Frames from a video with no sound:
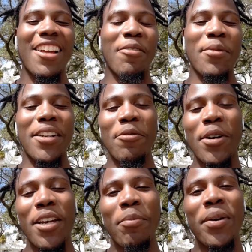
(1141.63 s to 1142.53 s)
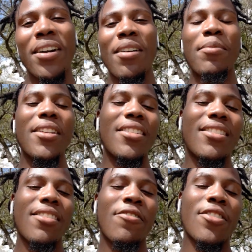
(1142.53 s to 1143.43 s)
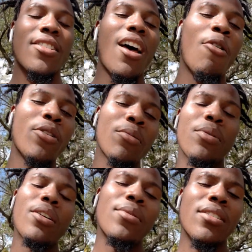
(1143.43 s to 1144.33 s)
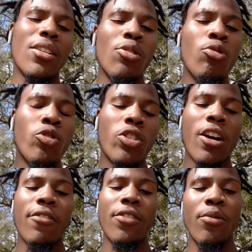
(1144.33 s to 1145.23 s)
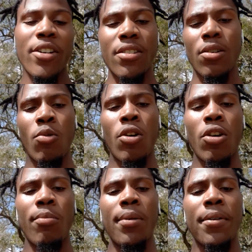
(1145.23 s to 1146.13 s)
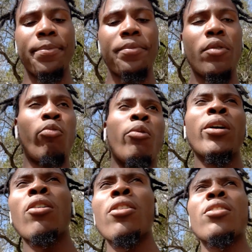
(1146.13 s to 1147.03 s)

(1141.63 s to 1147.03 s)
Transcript: Meaning, we can put up this facade, we can put up this illusion for the rest of the world, but when we go to